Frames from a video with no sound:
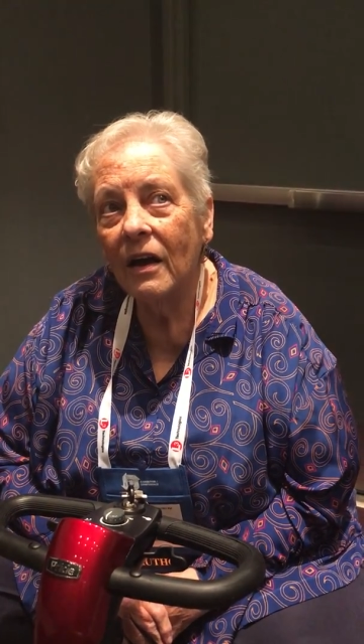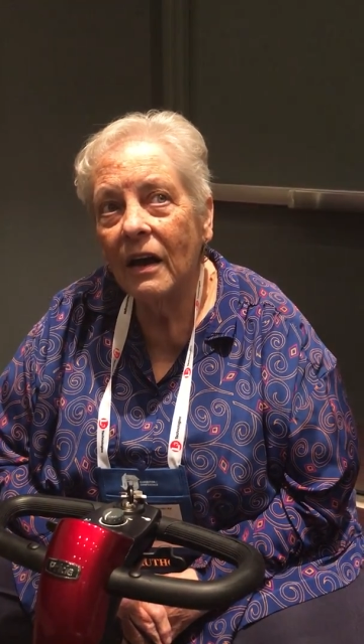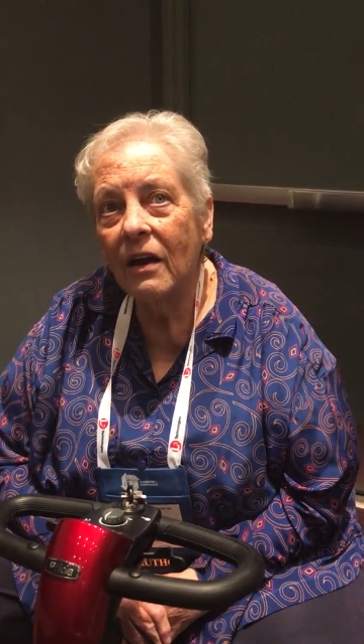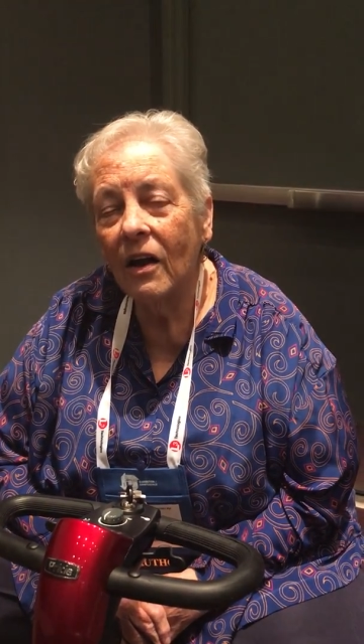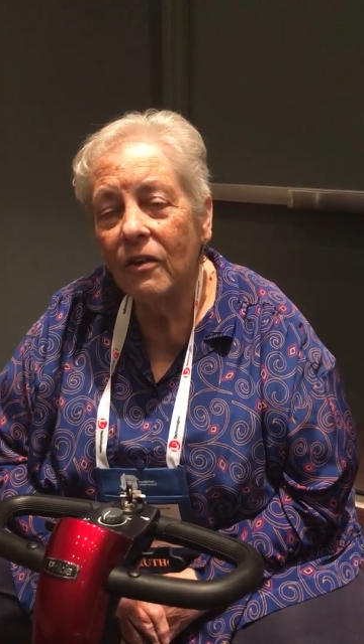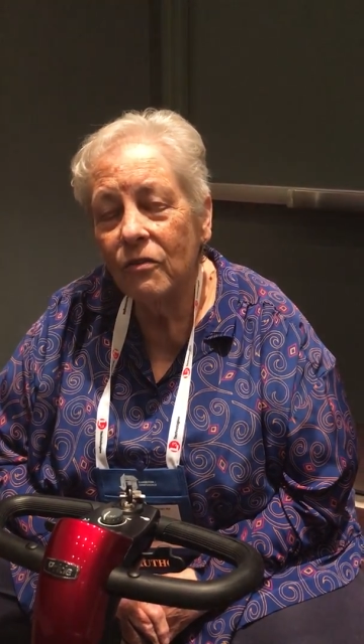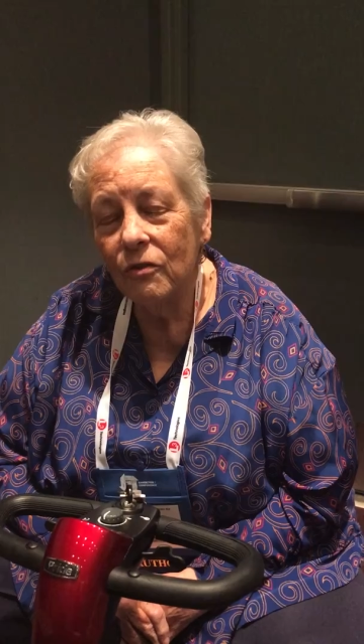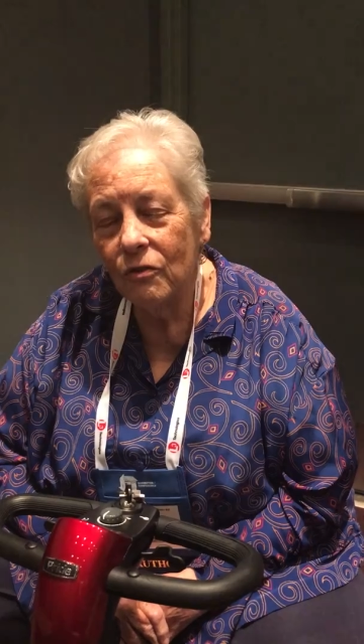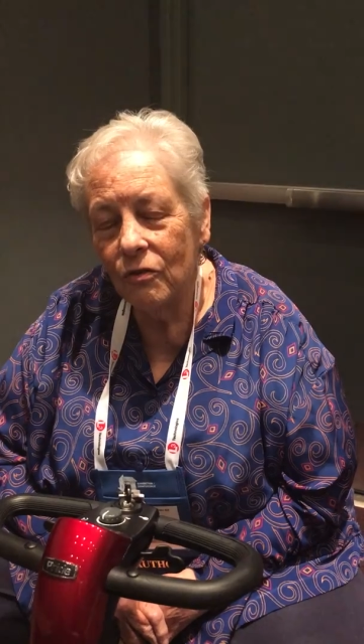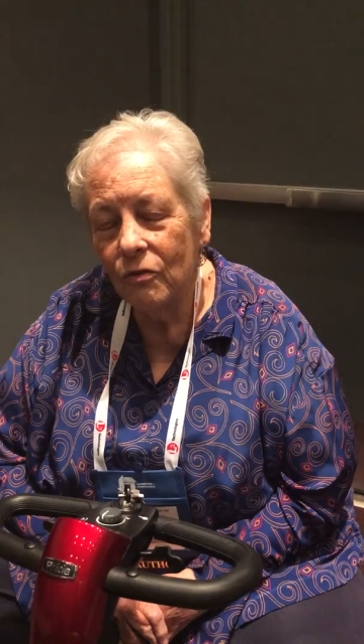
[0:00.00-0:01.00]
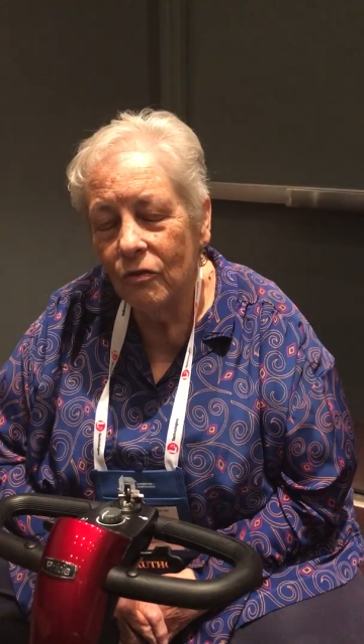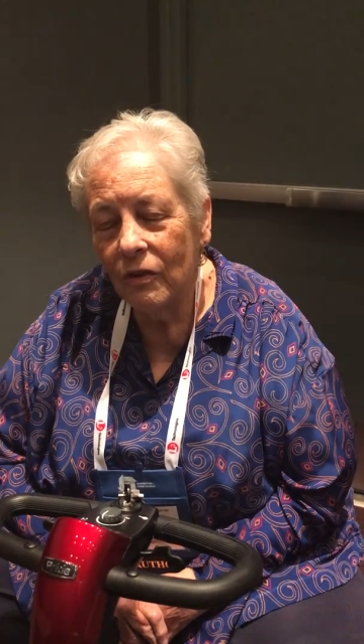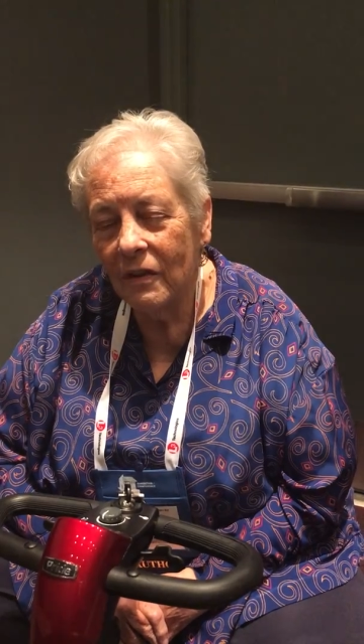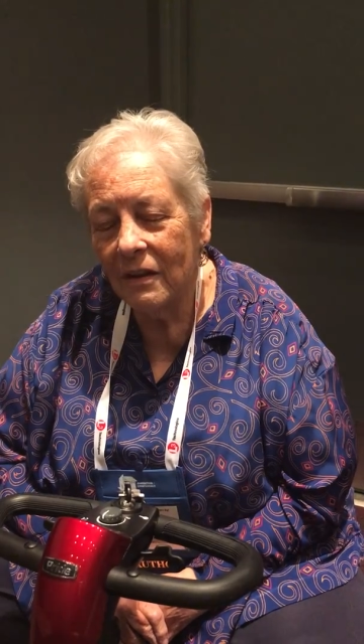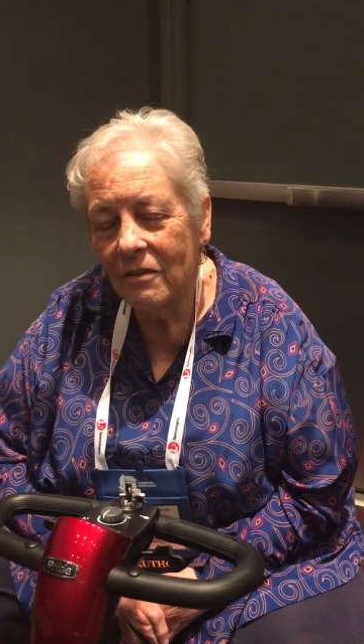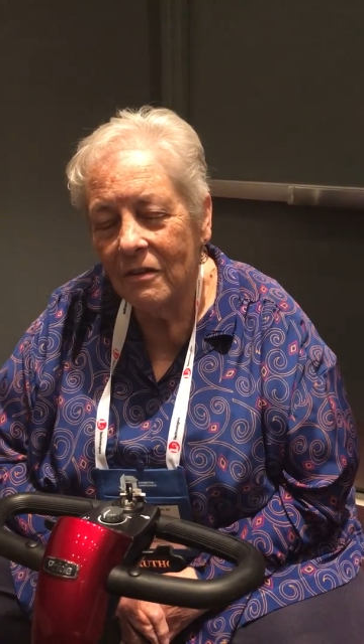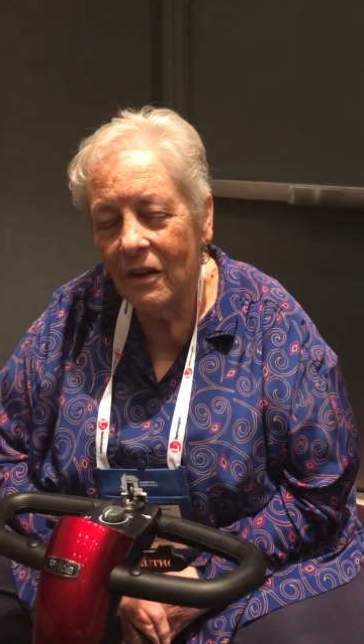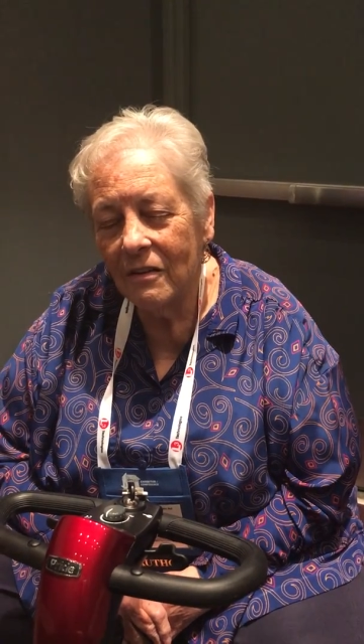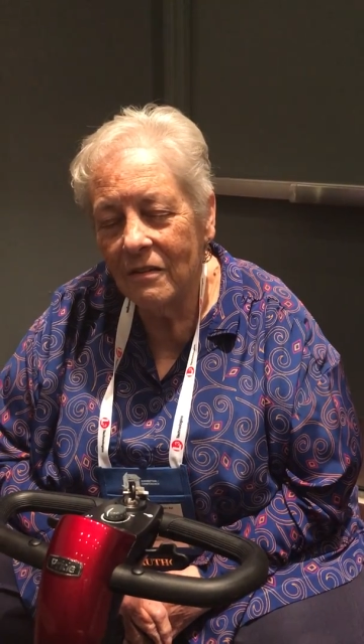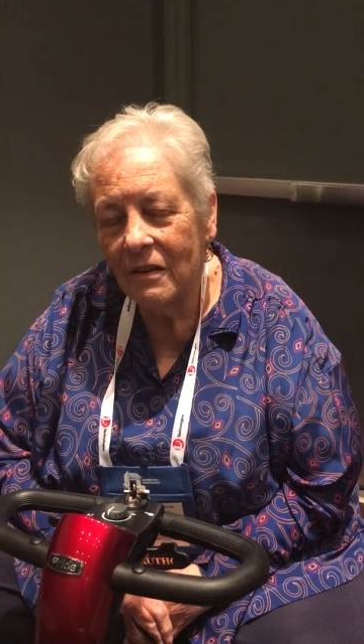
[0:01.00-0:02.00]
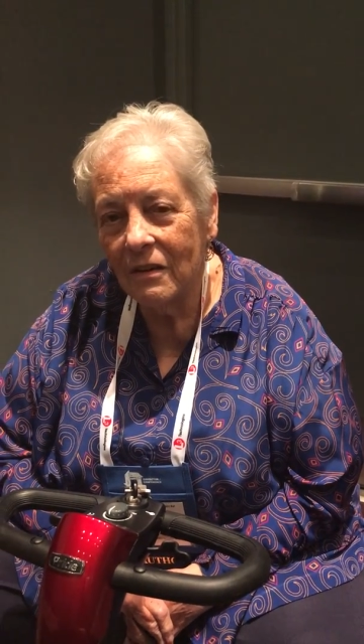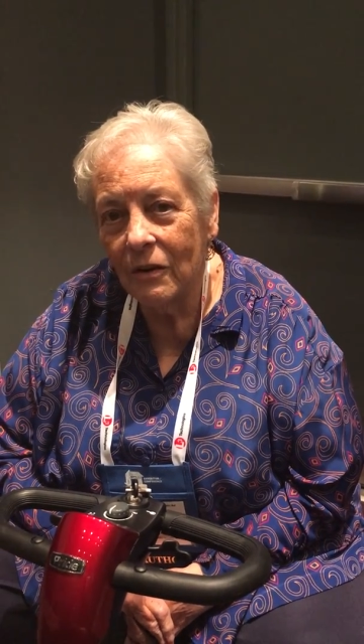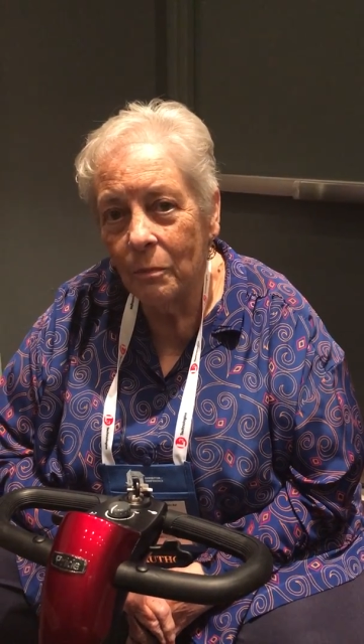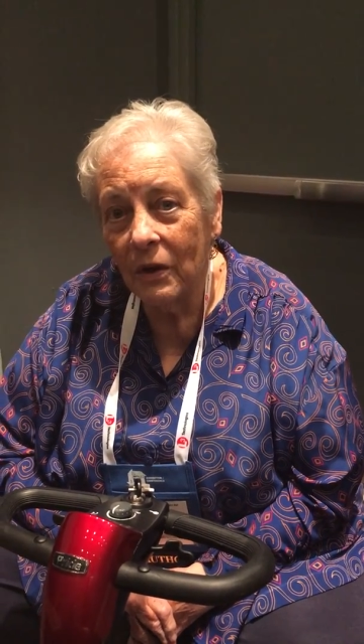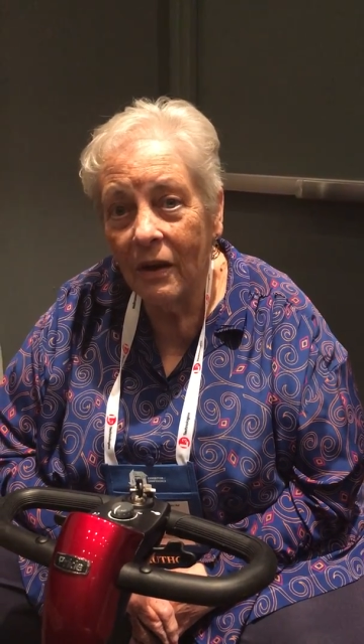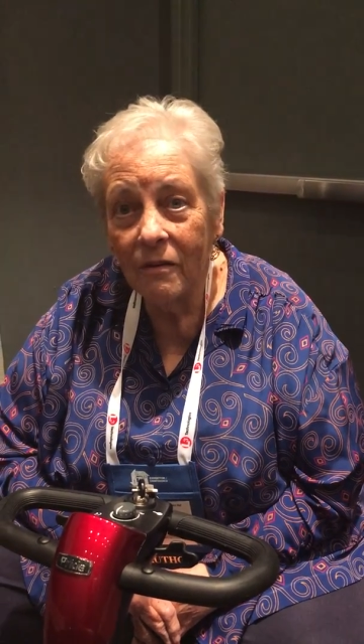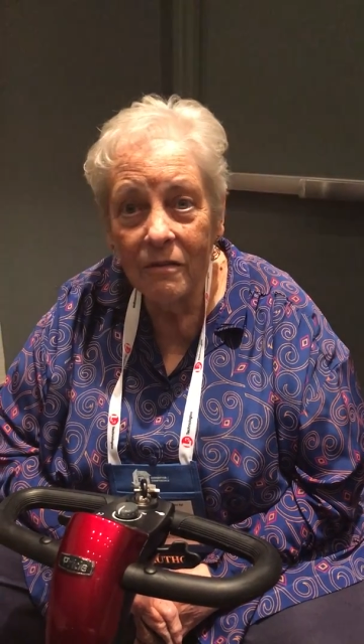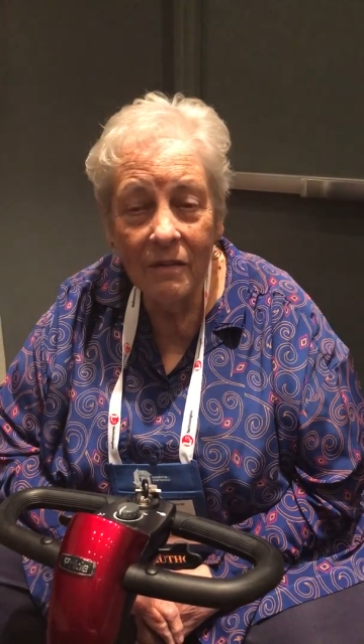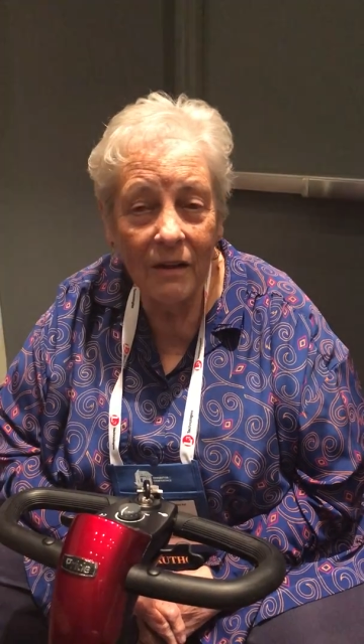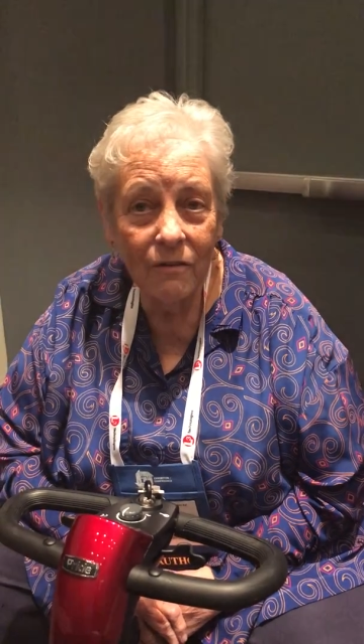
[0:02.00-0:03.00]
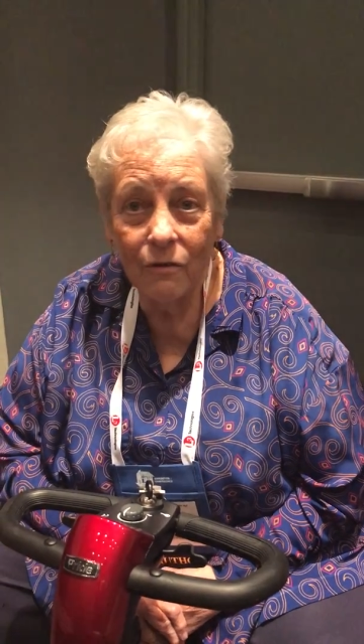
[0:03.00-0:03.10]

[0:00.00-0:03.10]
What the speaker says: a constitution that did not stand up against that,